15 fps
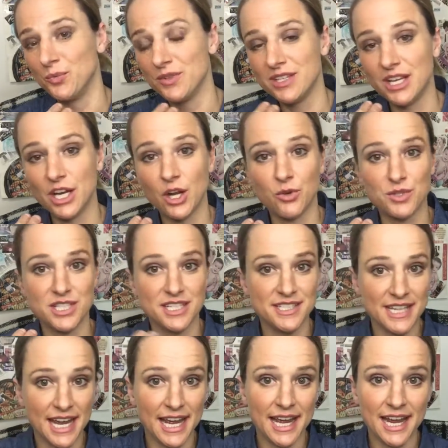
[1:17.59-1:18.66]

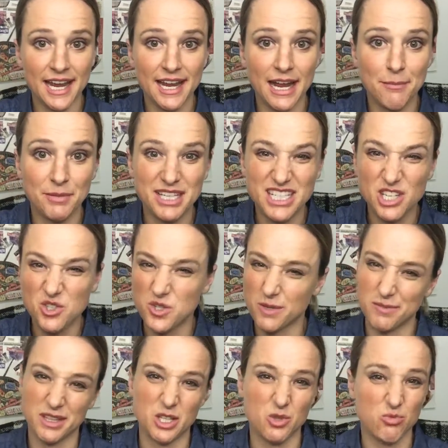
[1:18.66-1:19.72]
today I'm going to teach you
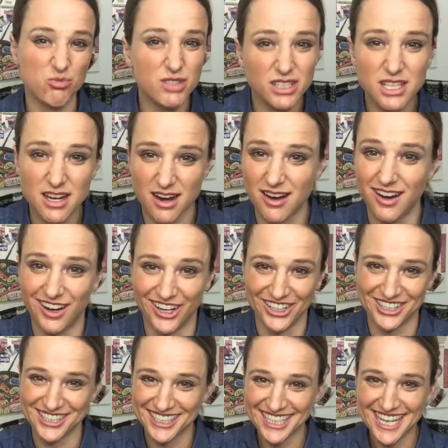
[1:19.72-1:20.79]
something that's really
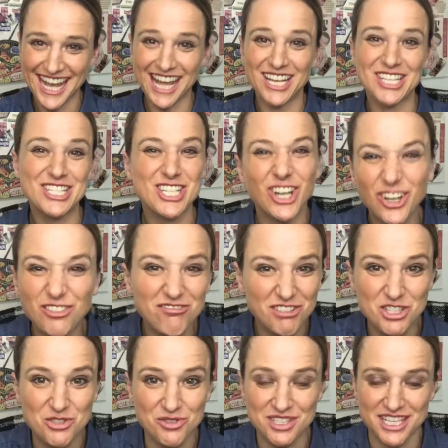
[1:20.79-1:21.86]
hard and it's called
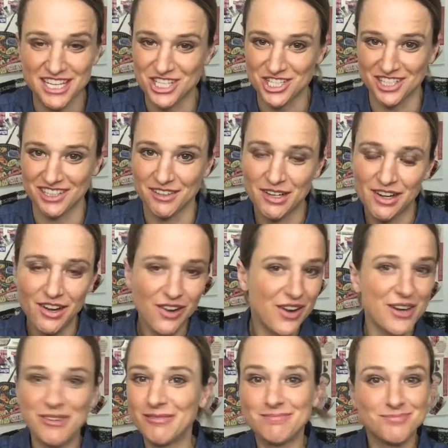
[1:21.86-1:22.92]
visualization.
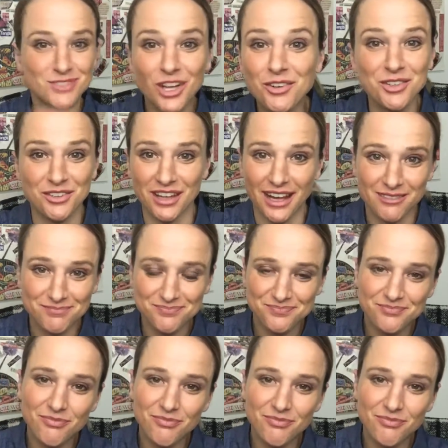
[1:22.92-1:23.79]
Don't do that.